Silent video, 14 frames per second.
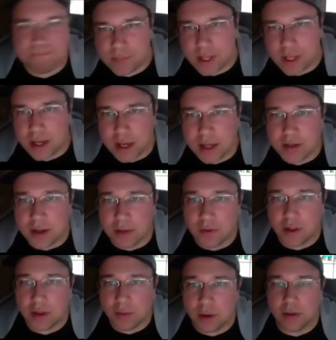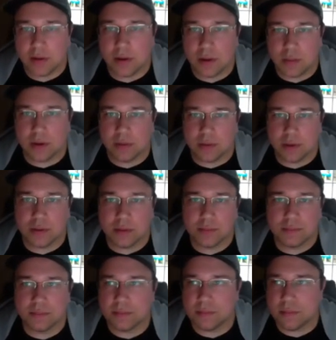it definitely will
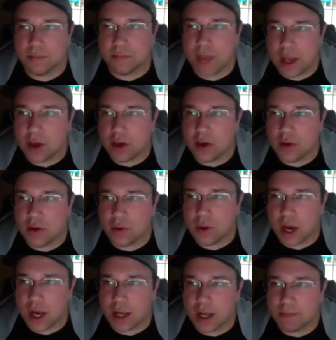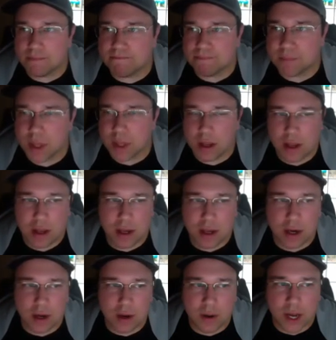make you,
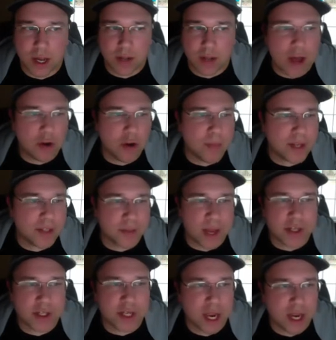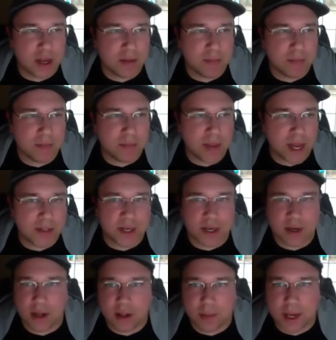allow you to make some educated bets on
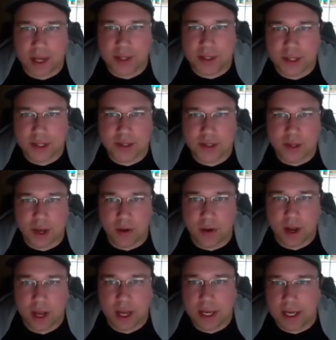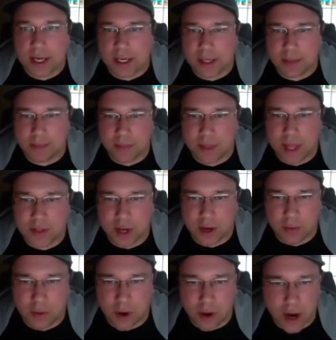a daily basis. So that's kind of
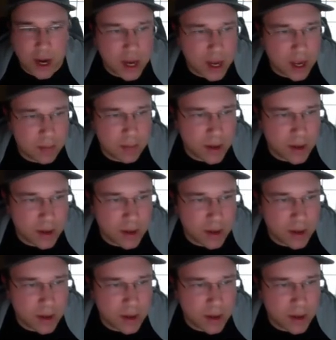where I am